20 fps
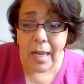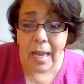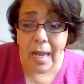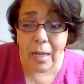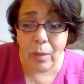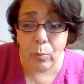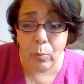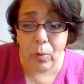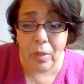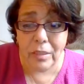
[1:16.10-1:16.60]

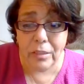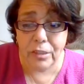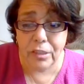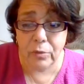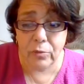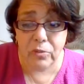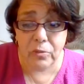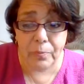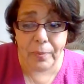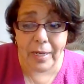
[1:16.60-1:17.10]
and once she
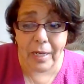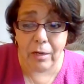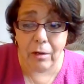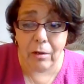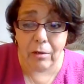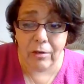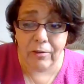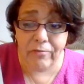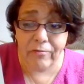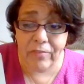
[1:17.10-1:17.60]
was back
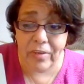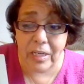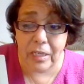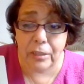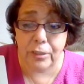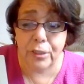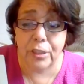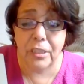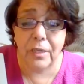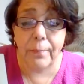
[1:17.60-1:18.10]
on her
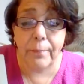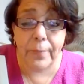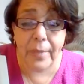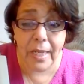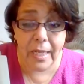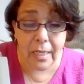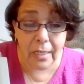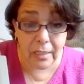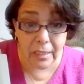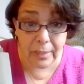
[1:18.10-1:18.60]
feet, she
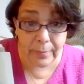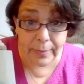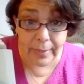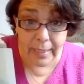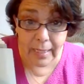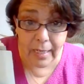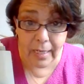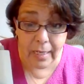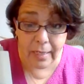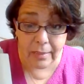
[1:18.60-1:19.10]
immediately
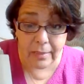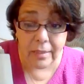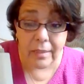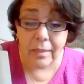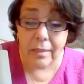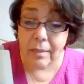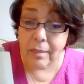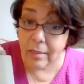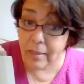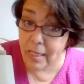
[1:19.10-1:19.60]
began
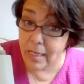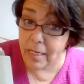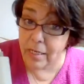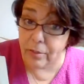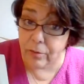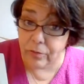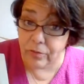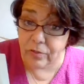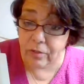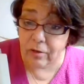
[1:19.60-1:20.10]
cleaning
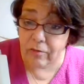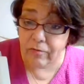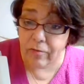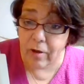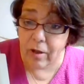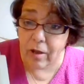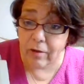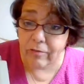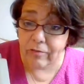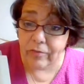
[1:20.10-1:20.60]
herself
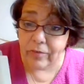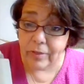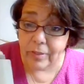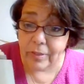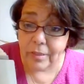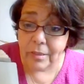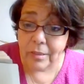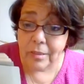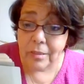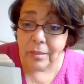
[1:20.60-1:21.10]
off.
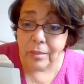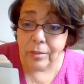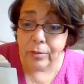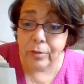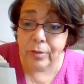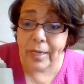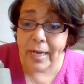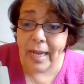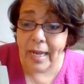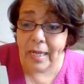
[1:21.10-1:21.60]

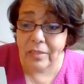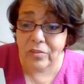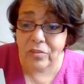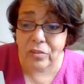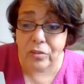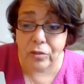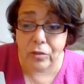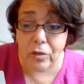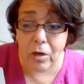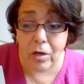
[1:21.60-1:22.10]
Her hands
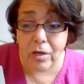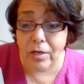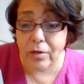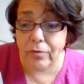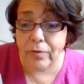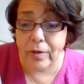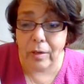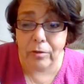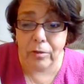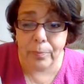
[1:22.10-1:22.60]
darted
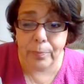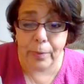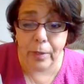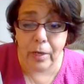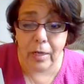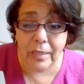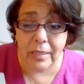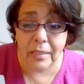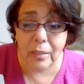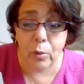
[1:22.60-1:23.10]
around her
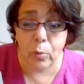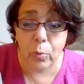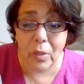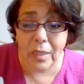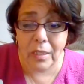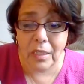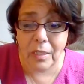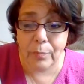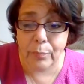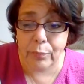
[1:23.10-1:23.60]
body,
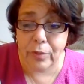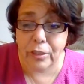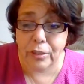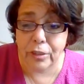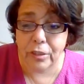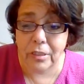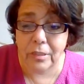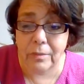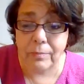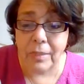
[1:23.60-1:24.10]
quickly
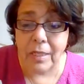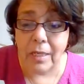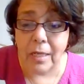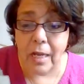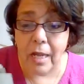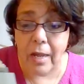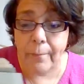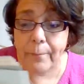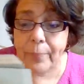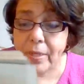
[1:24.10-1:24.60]
brushing
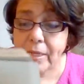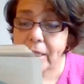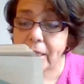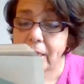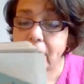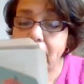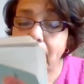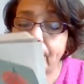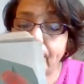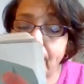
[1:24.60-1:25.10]
and
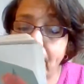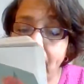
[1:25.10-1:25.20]
picking off